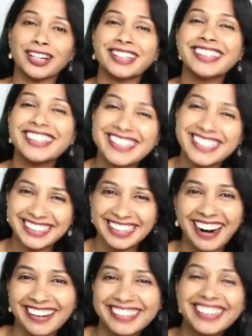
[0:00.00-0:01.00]
onions and
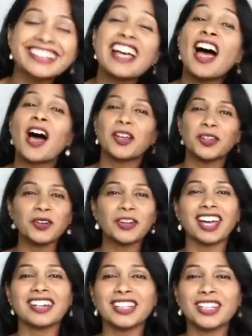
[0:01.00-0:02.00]
garlic, you
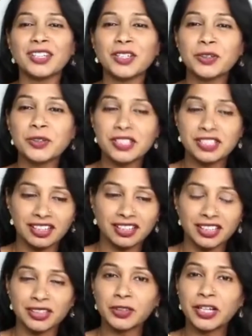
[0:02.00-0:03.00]
can
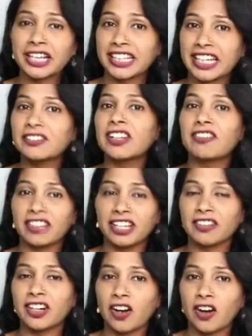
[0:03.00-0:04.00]
give the flavor